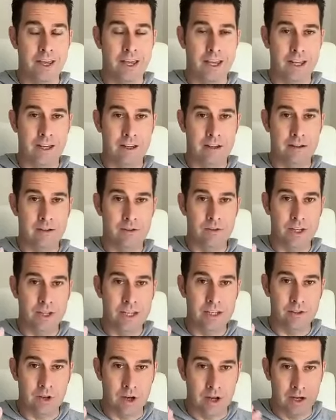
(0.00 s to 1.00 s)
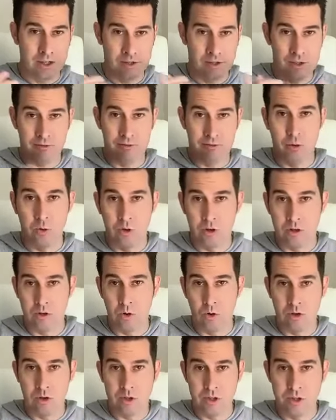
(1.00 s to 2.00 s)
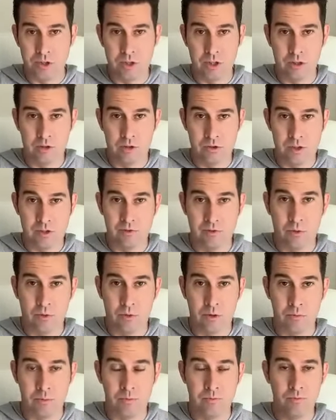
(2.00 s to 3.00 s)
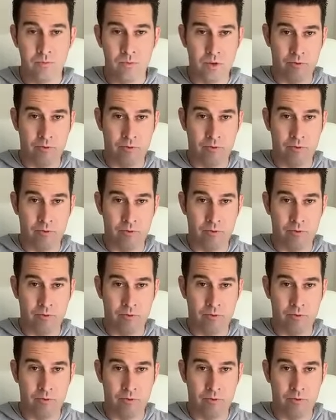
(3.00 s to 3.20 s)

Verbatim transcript: and he taught us the four cornerstones the four